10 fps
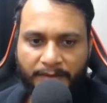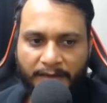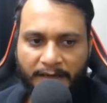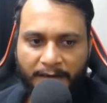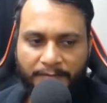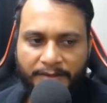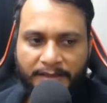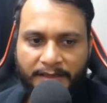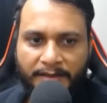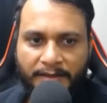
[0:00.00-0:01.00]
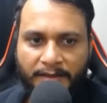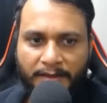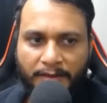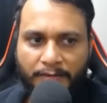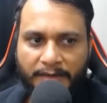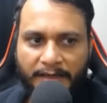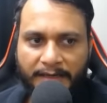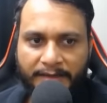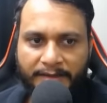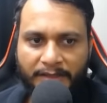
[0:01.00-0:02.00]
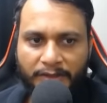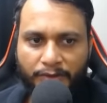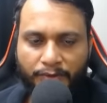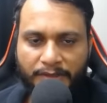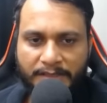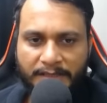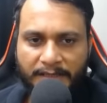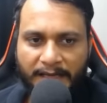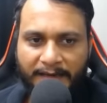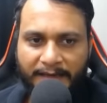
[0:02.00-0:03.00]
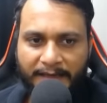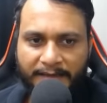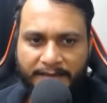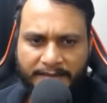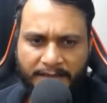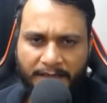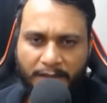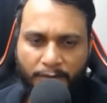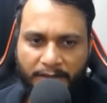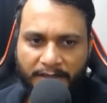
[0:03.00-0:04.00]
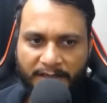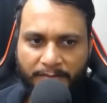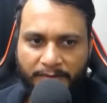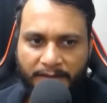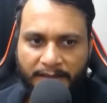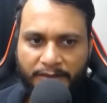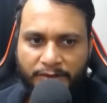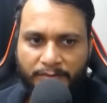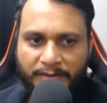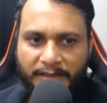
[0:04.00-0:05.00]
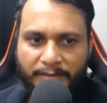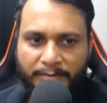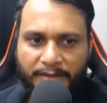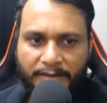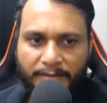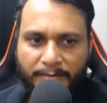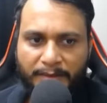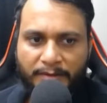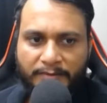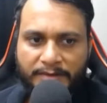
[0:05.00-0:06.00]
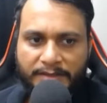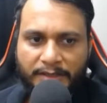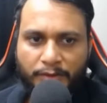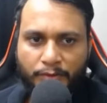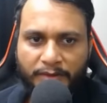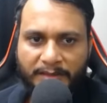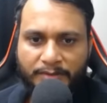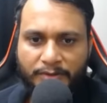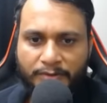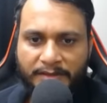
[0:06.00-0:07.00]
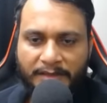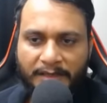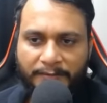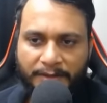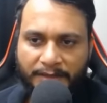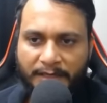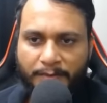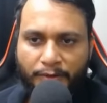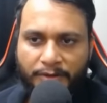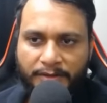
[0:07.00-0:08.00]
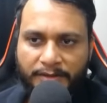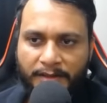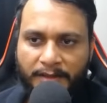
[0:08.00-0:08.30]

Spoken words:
And after that, we are iterating through this entire array exactly one time and each of the element may be visited 2 times using the left and right pointer.